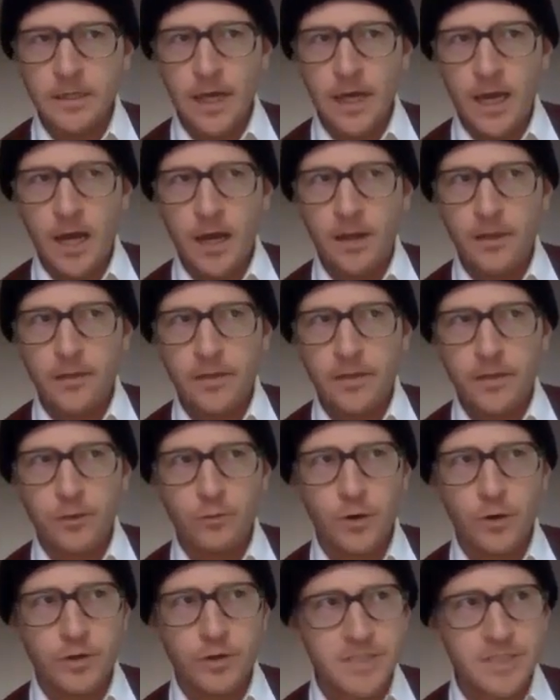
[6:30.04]
And the
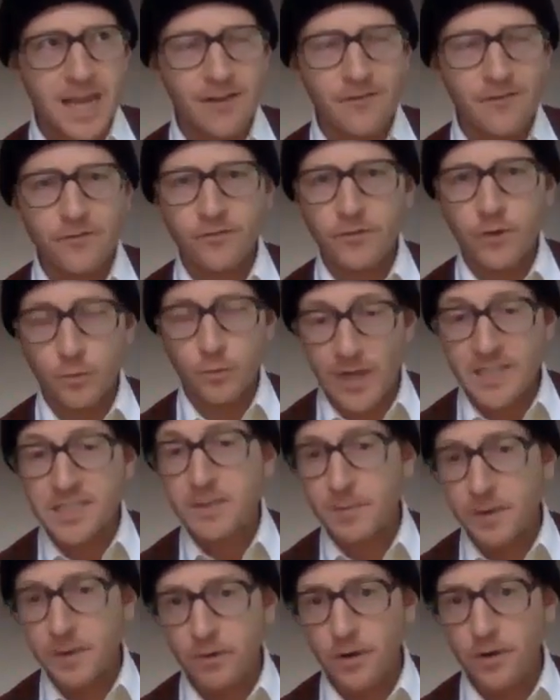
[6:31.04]

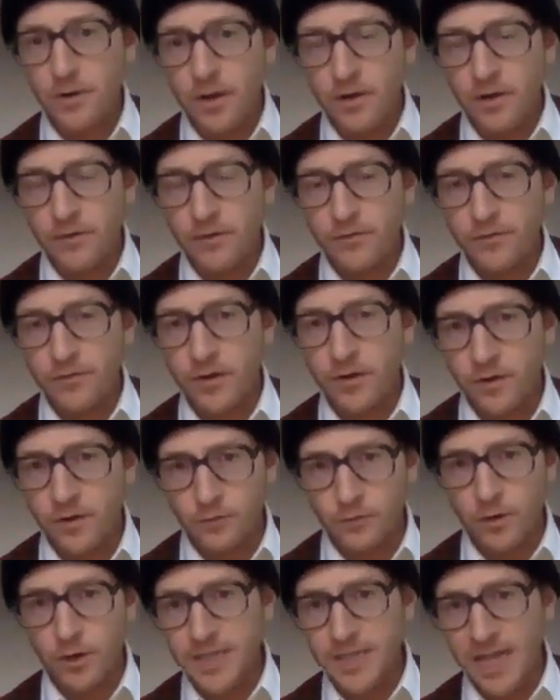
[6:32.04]
recipe of
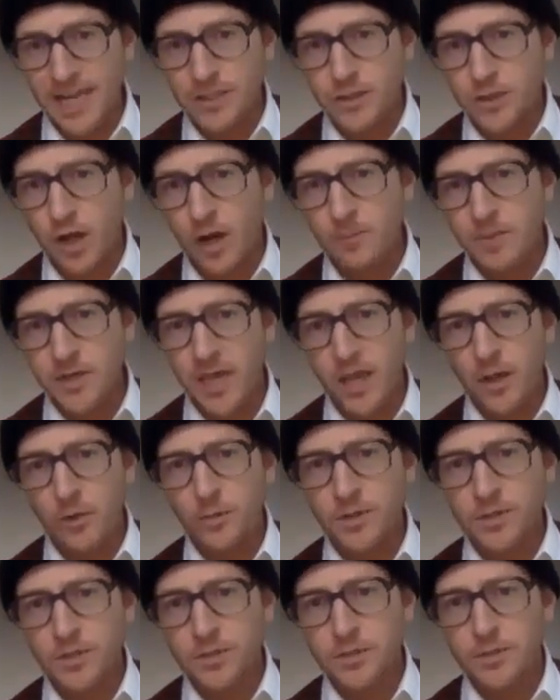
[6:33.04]
rosé at Tempier
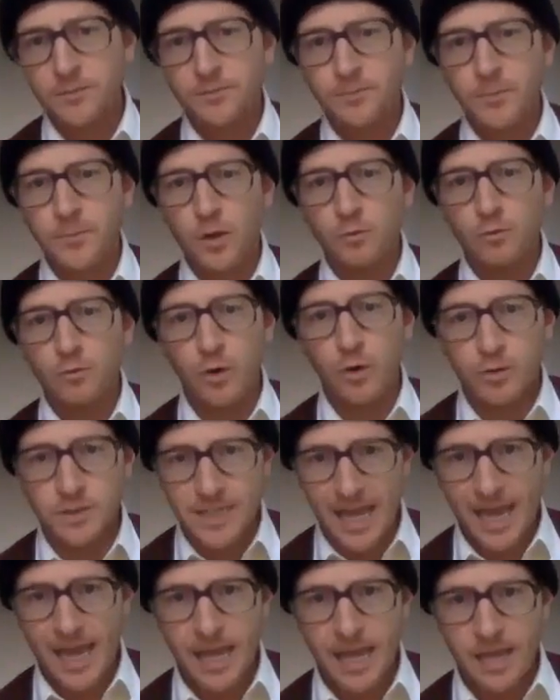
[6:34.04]
was
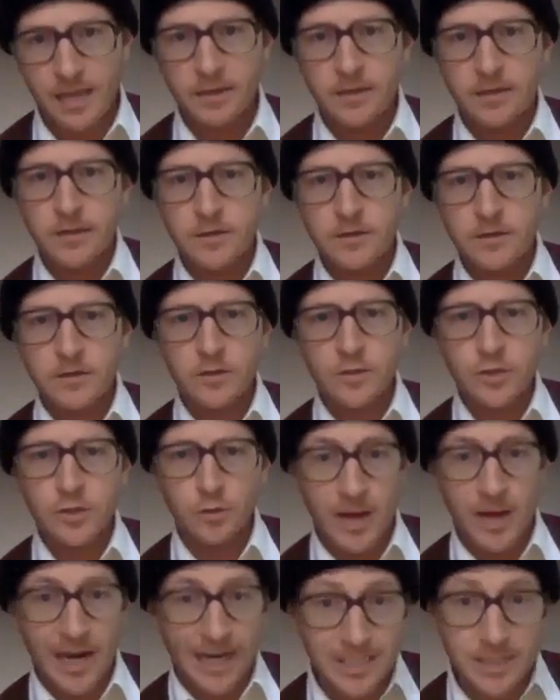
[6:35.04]
rosé
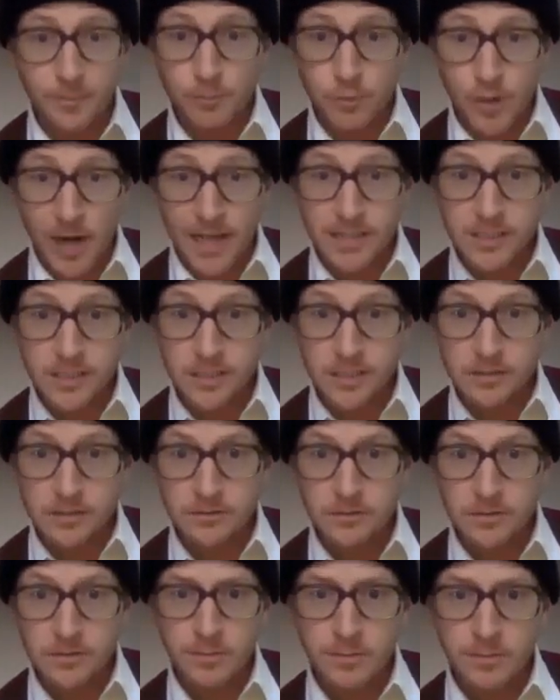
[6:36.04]
direct to press,
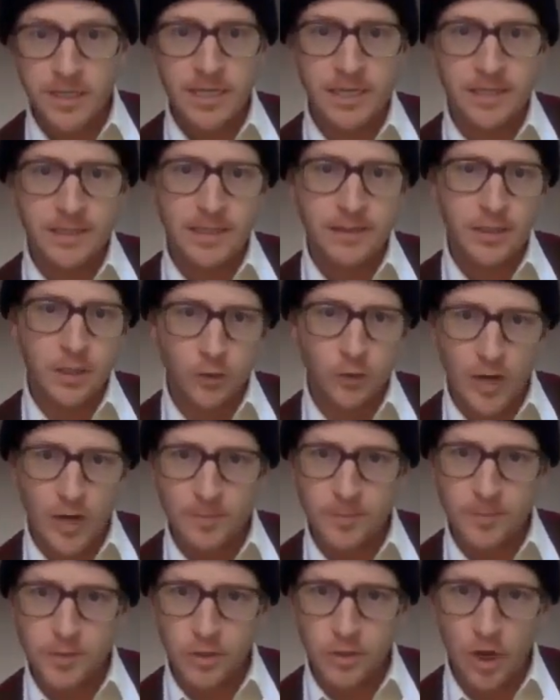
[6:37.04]
meaning that the
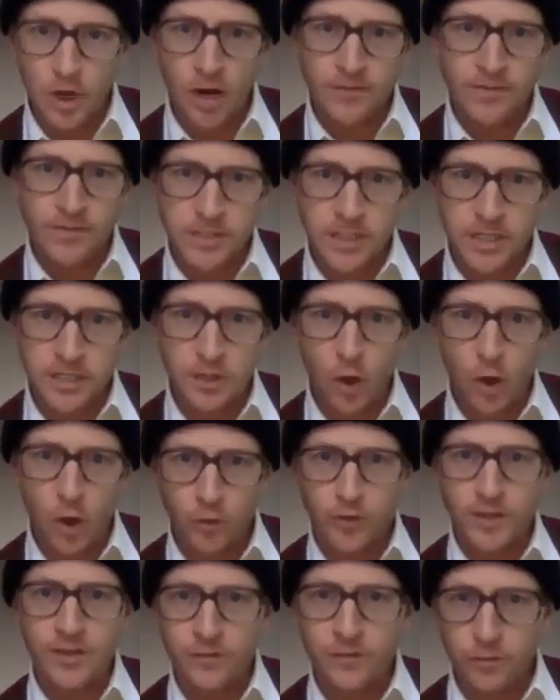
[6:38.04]
grapes are harvested
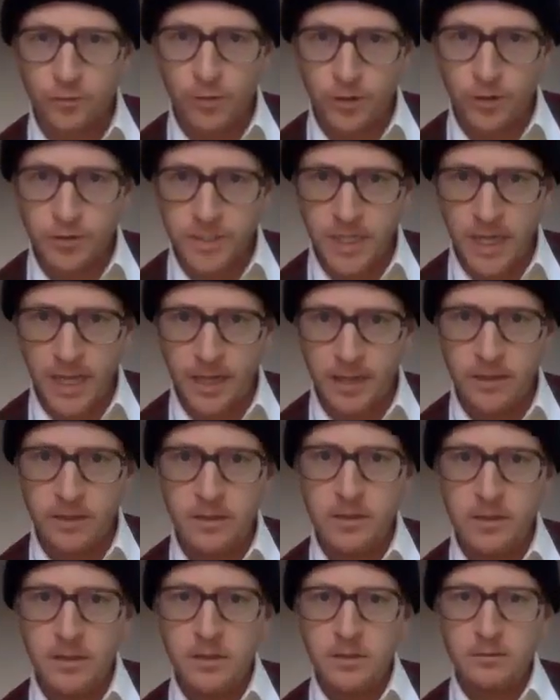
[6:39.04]
only for rosé
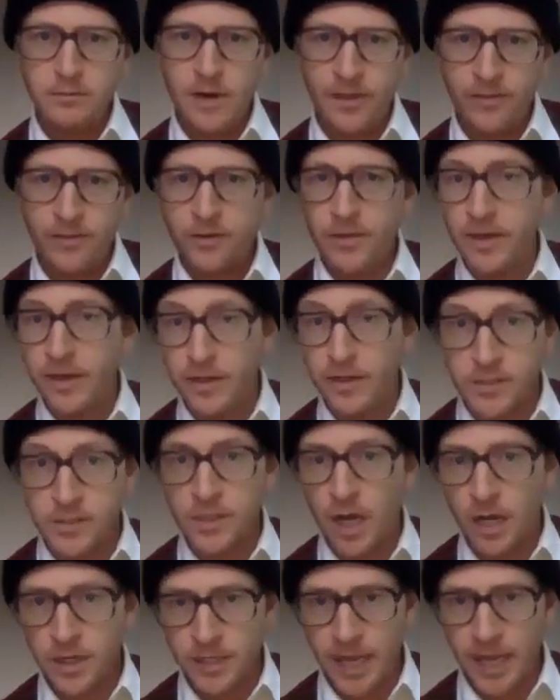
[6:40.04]
rather than a
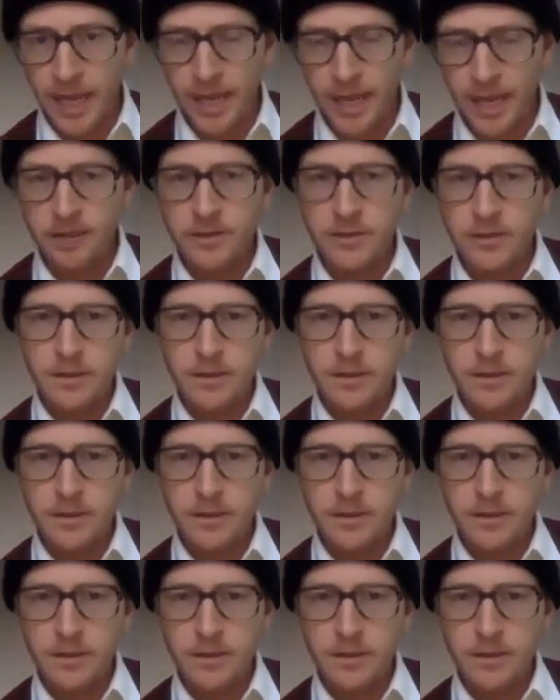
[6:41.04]
saunier.